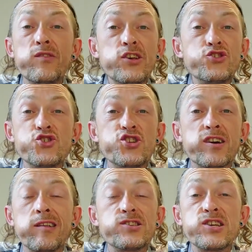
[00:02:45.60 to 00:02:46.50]
And then just
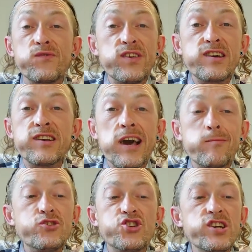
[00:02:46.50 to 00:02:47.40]
your classic vegan
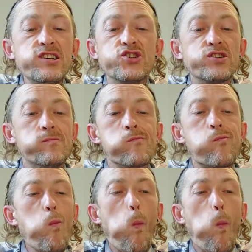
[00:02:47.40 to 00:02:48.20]
ham and cheese.